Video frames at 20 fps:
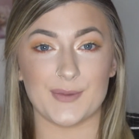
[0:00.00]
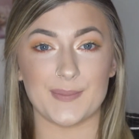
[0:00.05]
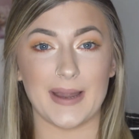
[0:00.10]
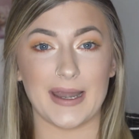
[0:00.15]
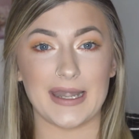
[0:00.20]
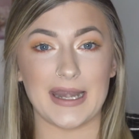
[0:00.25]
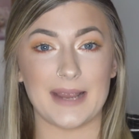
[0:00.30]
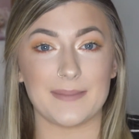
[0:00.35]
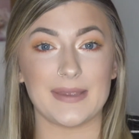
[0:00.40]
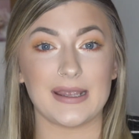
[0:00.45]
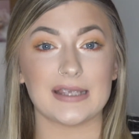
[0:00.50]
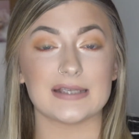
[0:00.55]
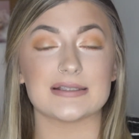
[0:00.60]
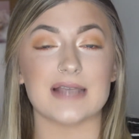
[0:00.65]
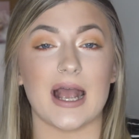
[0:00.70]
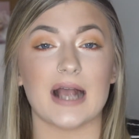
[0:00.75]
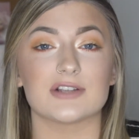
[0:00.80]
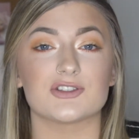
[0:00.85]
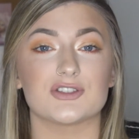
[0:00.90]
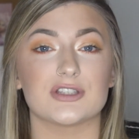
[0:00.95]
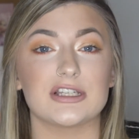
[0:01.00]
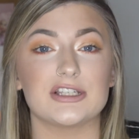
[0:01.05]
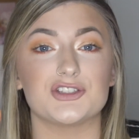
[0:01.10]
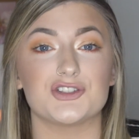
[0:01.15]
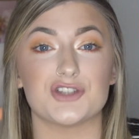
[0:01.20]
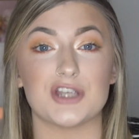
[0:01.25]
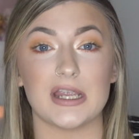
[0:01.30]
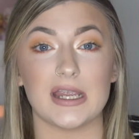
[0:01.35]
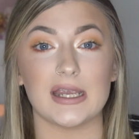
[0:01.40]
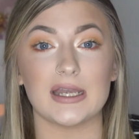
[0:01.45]
My name is
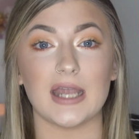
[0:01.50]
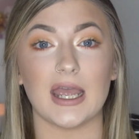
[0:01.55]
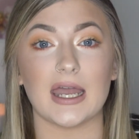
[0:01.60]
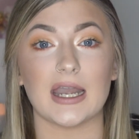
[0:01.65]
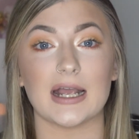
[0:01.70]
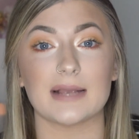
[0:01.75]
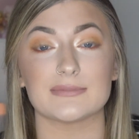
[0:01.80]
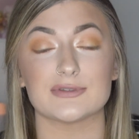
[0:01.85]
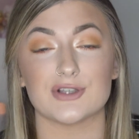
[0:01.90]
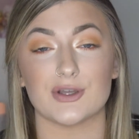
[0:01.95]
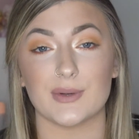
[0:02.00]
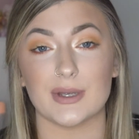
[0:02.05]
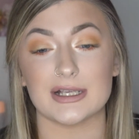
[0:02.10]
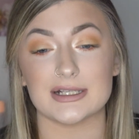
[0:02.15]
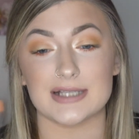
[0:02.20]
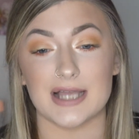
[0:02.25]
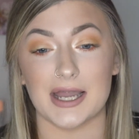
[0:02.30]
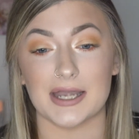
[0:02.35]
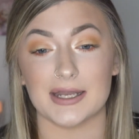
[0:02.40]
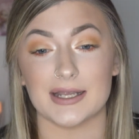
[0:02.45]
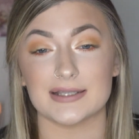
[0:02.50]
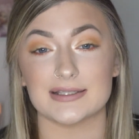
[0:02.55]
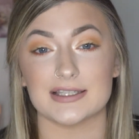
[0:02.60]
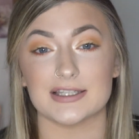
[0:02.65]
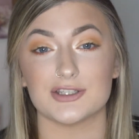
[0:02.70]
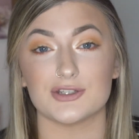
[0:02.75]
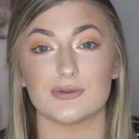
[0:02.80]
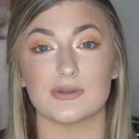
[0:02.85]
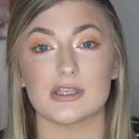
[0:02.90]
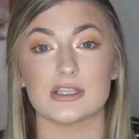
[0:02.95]
AshleyJean, and I'm so excited
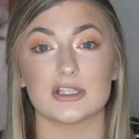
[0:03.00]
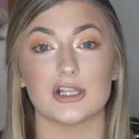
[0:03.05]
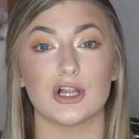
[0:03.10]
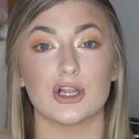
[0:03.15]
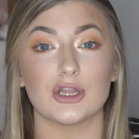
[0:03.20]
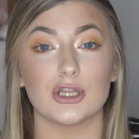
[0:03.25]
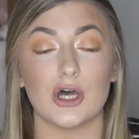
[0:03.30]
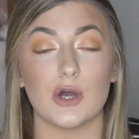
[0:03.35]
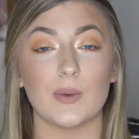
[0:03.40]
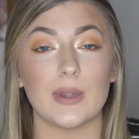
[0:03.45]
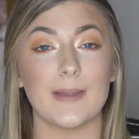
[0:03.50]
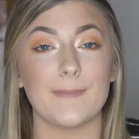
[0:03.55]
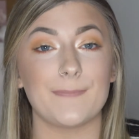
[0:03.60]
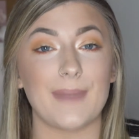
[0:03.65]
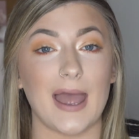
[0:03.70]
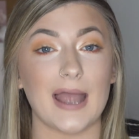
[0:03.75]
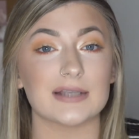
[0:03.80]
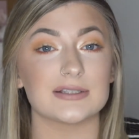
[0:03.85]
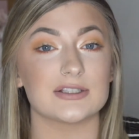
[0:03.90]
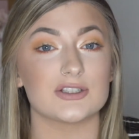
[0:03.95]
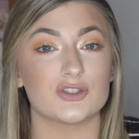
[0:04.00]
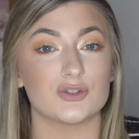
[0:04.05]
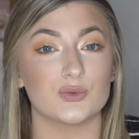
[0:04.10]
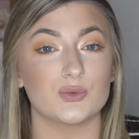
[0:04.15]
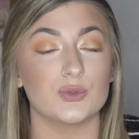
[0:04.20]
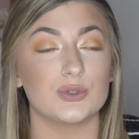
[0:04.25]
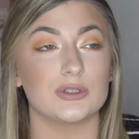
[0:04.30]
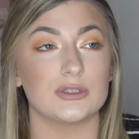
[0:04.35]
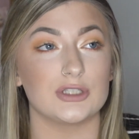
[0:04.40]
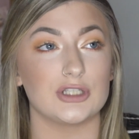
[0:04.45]
to do this glowy back to
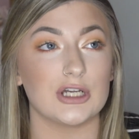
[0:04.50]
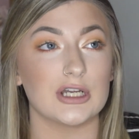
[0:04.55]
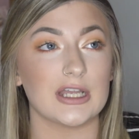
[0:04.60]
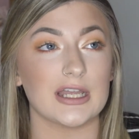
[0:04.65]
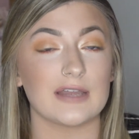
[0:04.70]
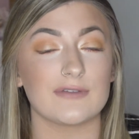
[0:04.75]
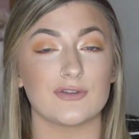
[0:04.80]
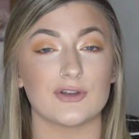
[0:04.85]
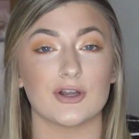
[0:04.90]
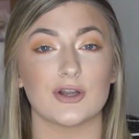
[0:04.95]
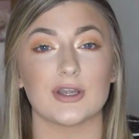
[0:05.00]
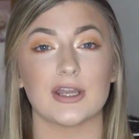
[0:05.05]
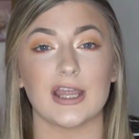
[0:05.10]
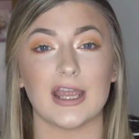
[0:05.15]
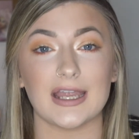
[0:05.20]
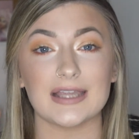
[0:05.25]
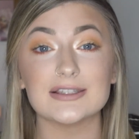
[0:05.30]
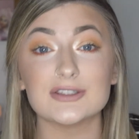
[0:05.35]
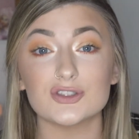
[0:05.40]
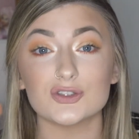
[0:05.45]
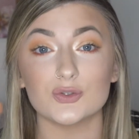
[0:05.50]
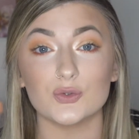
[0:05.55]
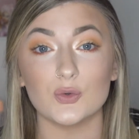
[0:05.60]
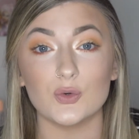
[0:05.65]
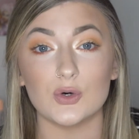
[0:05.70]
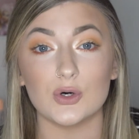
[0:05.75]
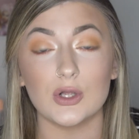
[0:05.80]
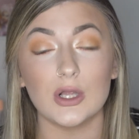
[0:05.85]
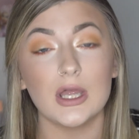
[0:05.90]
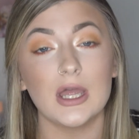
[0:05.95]
school look. If you're already in
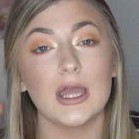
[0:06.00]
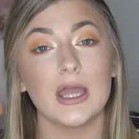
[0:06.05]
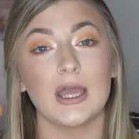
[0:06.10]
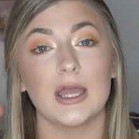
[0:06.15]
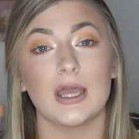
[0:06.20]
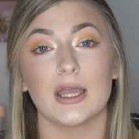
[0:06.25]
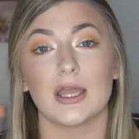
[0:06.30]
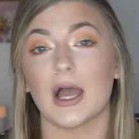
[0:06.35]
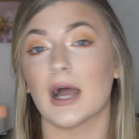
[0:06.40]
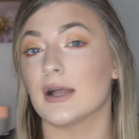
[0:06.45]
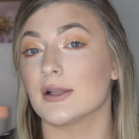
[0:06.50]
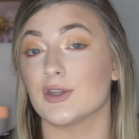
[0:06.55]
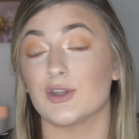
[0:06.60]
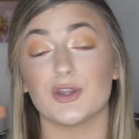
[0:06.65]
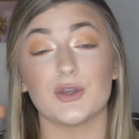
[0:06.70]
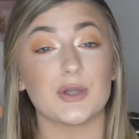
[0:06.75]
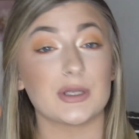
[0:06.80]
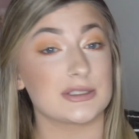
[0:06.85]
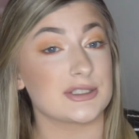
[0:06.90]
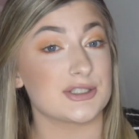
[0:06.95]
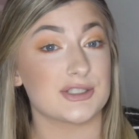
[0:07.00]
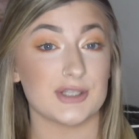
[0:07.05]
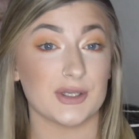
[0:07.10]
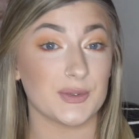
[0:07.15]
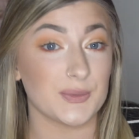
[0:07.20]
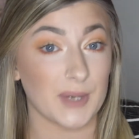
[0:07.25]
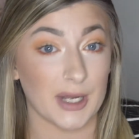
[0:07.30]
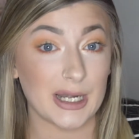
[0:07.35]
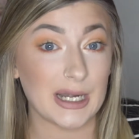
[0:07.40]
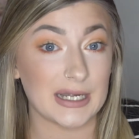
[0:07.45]
school, you can
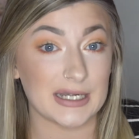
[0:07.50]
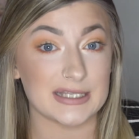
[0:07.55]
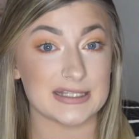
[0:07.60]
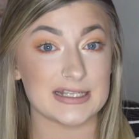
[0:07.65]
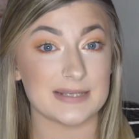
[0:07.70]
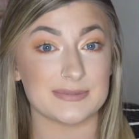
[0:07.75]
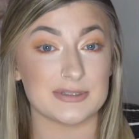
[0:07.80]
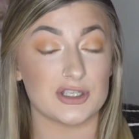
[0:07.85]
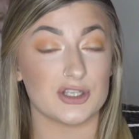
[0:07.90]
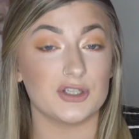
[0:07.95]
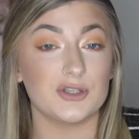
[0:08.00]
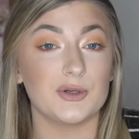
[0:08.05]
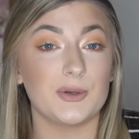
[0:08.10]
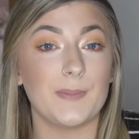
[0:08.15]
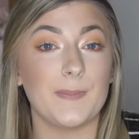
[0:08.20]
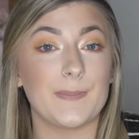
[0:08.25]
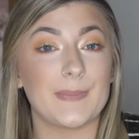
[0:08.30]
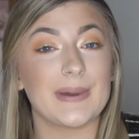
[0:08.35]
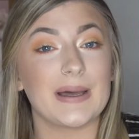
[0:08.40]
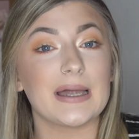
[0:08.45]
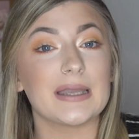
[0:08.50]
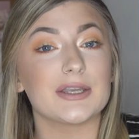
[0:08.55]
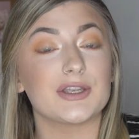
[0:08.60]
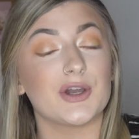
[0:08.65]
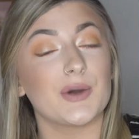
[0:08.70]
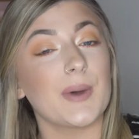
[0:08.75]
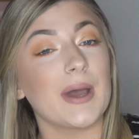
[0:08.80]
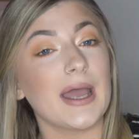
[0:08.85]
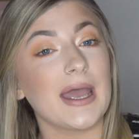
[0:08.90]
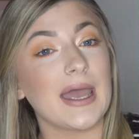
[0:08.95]
still wear it, it's up to you, but
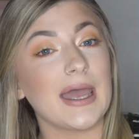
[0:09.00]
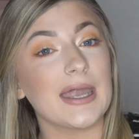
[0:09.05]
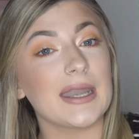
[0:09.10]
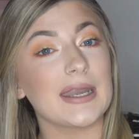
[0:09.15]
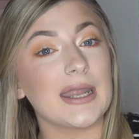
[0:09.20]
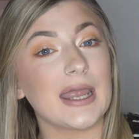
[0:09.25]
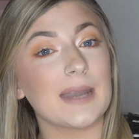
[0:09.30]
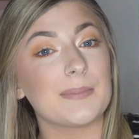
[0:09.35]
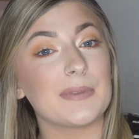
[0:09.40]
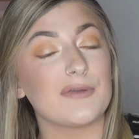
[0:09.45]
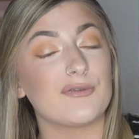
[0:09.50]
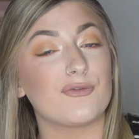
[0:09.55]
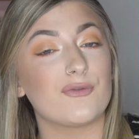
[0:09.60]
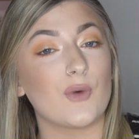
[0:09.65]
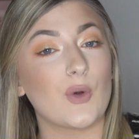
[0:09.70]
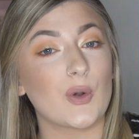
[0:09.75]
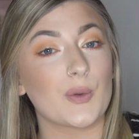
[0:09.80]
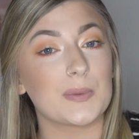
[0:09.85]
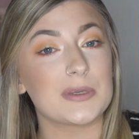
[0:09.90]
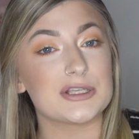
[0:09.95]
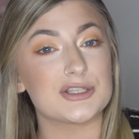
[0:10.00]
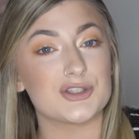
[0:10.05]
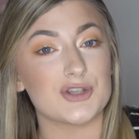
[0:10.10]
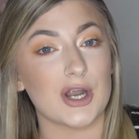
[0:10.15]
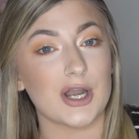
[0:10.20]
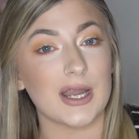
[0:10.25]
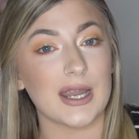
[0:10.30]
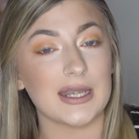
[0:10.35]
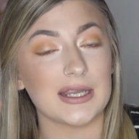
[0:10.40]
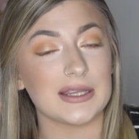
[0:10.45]
go ahead and before we
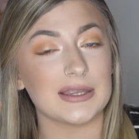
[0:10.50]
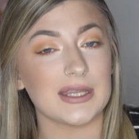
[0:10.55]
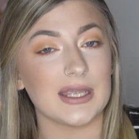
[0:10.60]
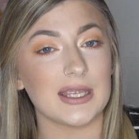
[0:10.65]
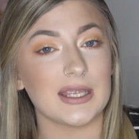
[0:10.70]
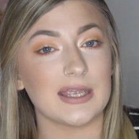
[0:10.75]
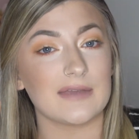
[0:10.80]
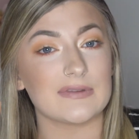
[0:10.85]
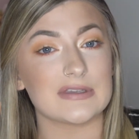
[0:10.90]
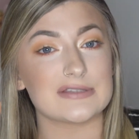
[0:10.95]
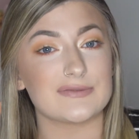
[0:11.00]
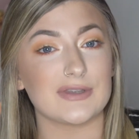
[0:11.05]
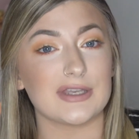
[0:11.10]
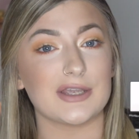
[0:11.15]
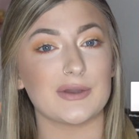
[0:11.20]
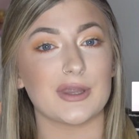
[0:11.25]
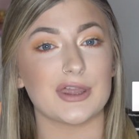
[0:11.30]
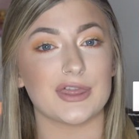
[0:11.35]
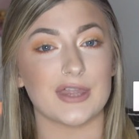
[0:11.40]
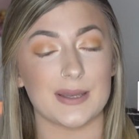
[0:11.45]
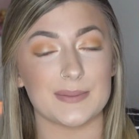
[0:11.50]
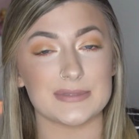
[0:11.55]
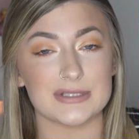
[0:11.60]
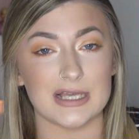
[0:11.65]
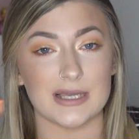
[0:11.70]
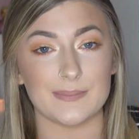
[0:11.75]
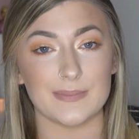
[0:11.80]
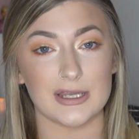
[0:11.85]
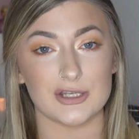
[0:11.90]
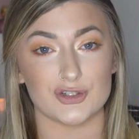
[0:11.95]
start anything, give this video a thumbs
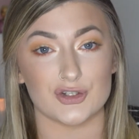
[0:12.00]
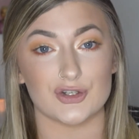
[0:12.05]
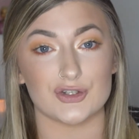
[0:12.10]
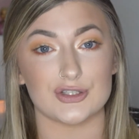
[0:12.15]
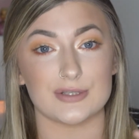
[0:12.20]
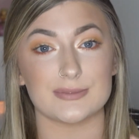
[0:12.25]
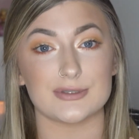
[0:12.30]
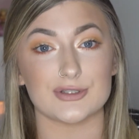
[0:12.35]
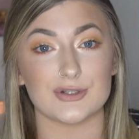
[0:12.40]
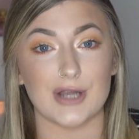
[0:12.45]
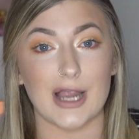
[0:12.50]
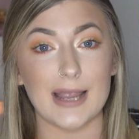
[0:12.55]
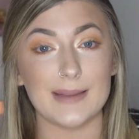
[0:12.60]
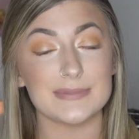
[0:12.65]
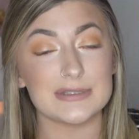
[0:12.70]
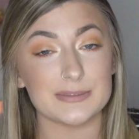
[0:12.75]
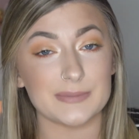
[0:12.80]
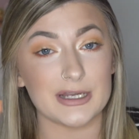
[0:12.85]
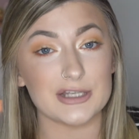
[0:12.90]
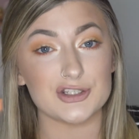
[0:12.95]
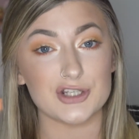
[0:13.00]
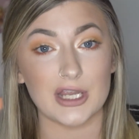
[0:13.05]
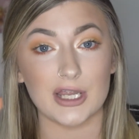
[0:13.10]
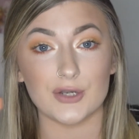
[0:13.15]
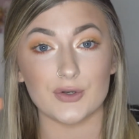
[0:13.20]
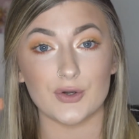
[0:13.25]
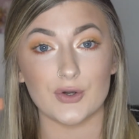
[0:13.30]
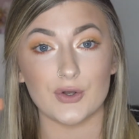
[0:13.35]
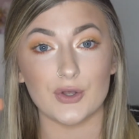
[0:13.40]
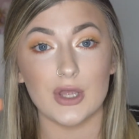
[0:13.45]
up. Make sure you're subscribed to my
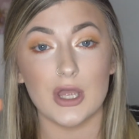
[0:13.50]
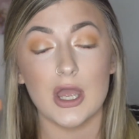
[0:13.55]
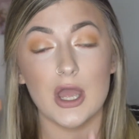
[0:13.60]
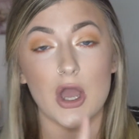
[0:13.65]
channel.